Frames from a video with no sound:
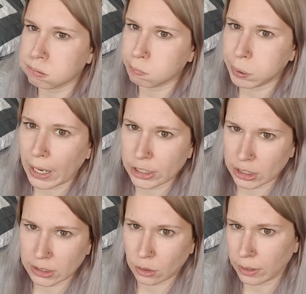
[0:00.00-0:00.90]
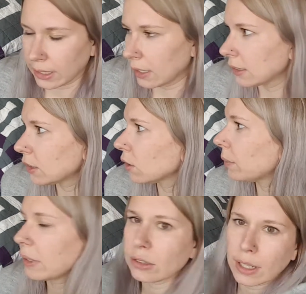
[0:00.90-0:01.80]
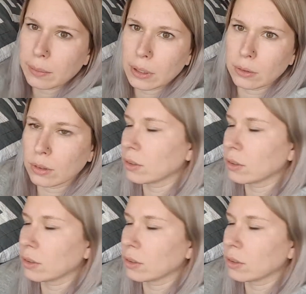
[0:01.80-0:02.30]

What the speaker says: projects going on. So let me grab her real